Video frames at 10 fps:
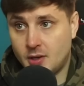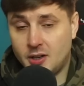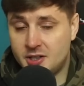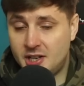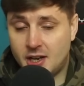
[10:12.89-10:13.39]

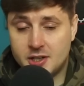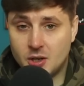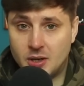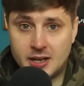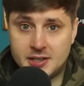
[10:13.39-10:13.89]
Honestly, I
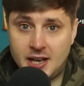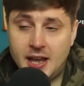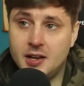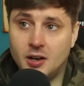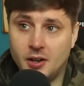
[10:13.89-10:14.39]
don't like to
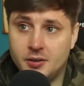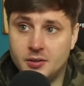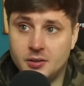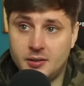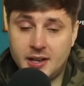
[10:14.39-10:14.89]
hate
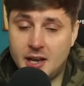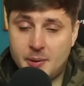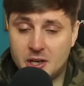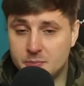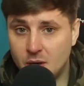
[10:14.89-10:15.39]
on the
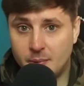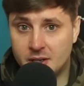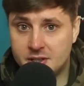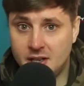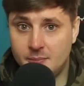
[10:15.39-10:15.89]
Apex
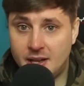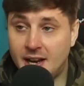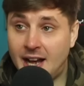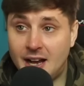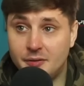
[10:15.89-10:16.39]
Mobile team. They
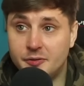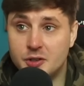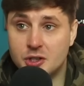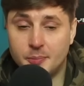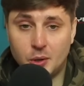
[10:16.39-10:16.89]
have
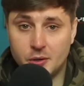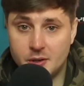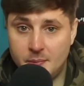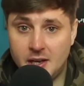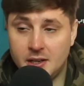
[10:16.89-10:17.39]

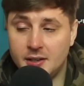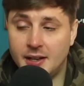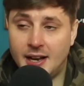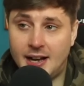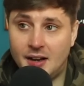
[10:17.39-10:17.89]
supported me
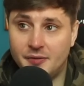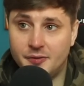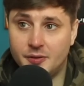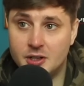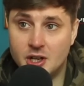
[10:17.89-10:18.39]
they
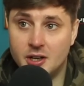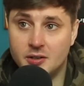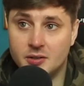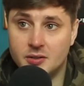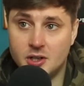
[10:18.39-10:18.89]
have
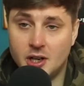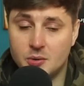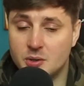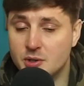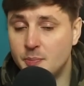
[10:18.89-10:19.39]
done, you know,
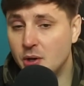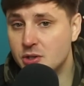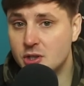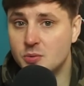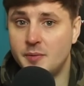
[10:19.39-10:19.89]
some
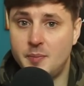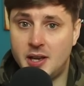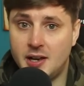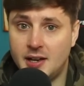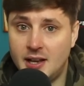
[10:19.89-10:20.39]
sponsors with
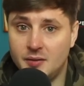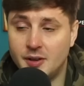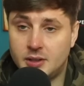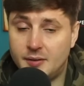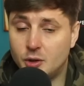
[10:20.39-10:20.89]
me and
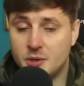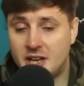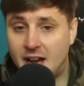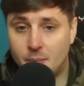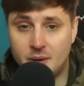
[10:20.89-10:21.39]
they've they've always
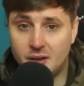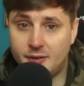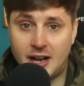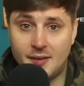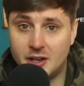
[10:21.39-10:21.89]
helped me
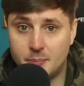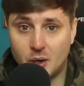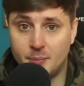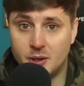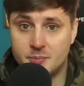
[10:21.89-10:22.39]
if I have any
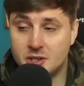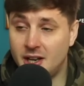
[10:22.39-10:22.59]
problems.